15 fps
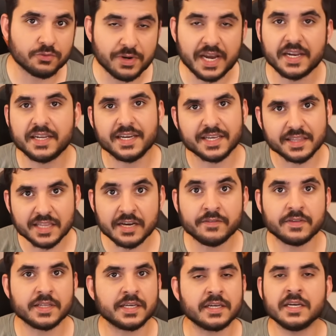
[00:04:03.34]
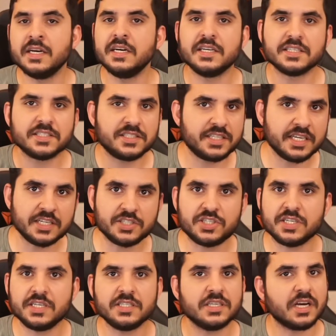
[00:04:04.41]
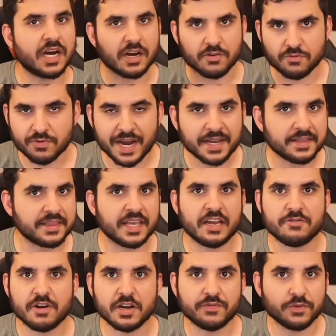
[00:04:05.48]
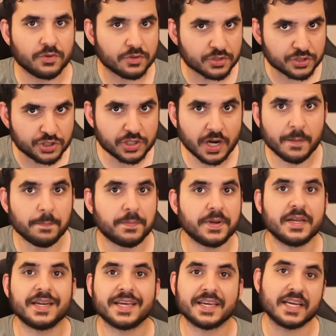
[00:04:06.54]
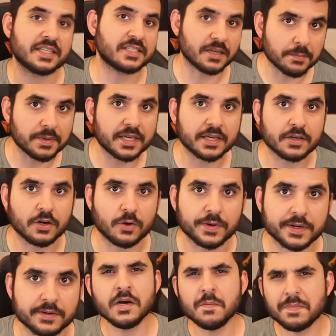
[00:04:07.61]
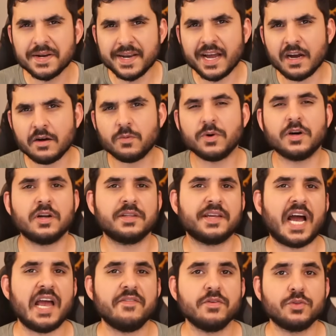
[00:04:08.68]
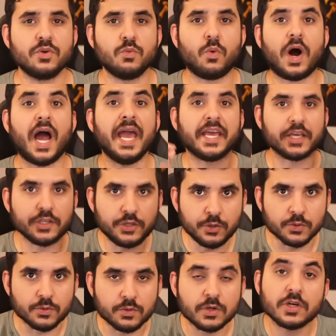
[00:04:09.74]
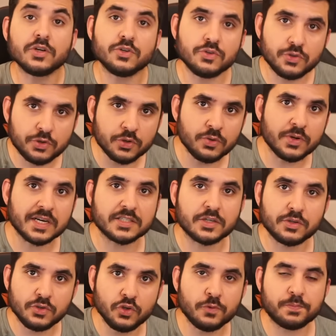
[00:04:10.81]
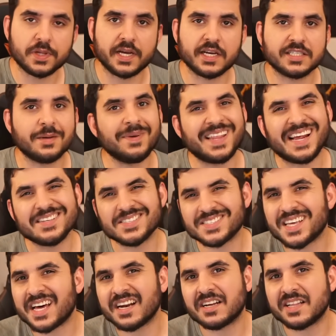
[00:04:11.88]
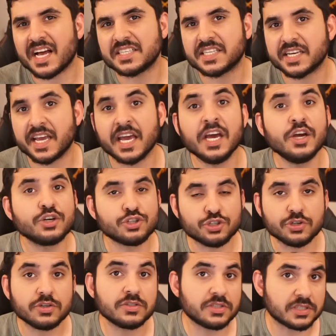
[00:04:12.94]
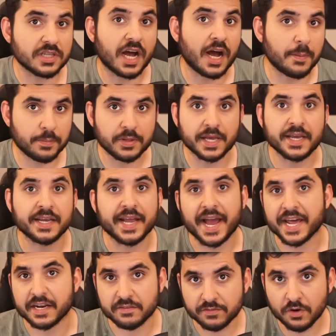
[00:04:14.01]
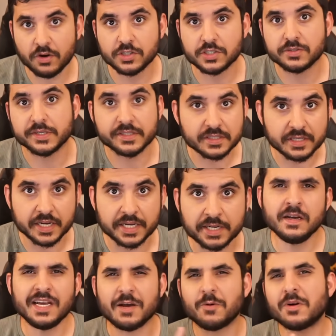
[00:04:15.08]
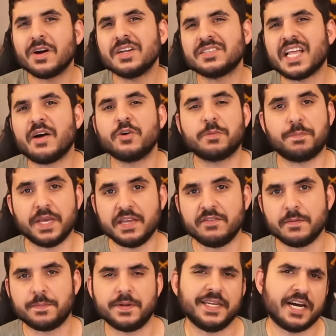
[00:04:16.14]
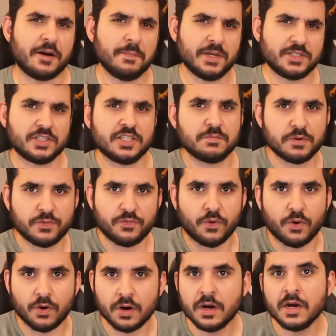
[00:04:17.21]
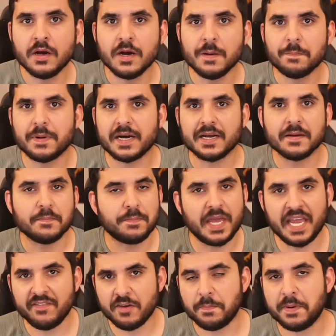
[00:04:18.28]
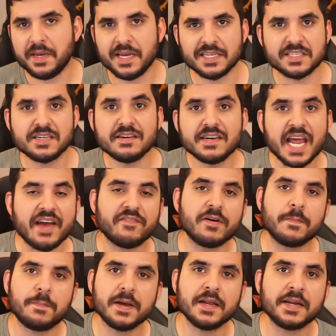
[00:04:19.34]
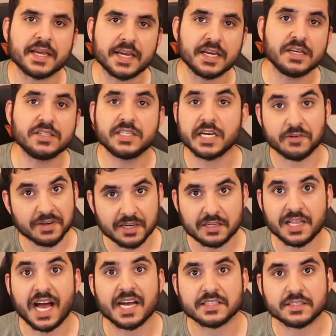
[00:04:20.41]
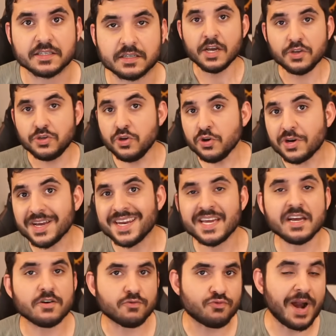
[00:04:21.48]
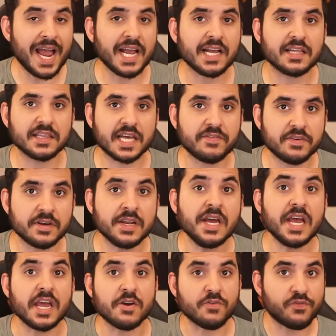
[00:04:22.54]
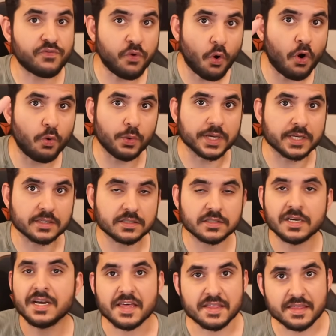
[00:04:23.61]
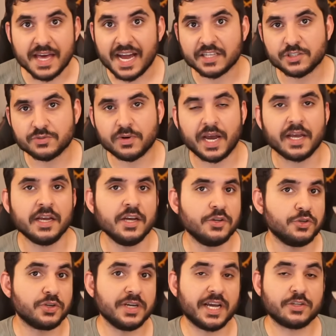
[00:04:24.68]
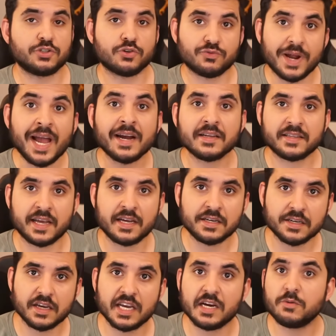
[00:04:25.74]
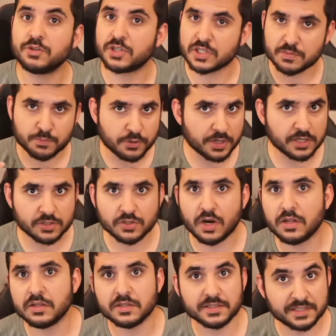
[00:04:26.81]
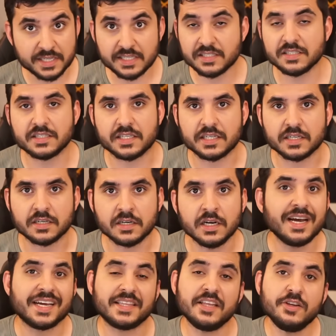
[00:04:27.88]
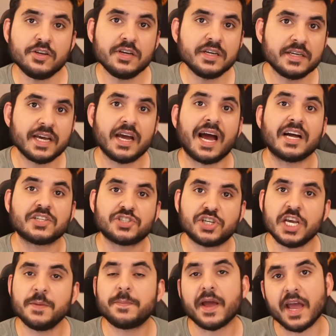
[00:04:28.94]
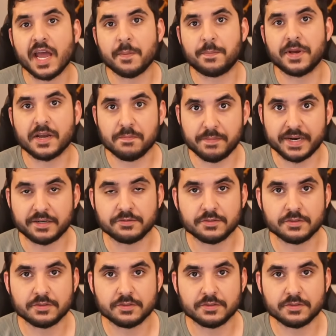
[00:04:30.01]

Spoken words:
raiding and leveling, ZGs are right there ready for you to jump in and get some gear going. But now we're gonna dive into why you as a new player, someone that hasn't started Classic yet, should start playing Anniversary today. And we're gonna start with PvP. Now I mentioned it before, but PvP has never been easier in Classic. You can hit rank 11 in 4 weeks. That's right, you can get your rank 10 gear, which is pretty solid, decent gear, and then you can get a cheap epic mount,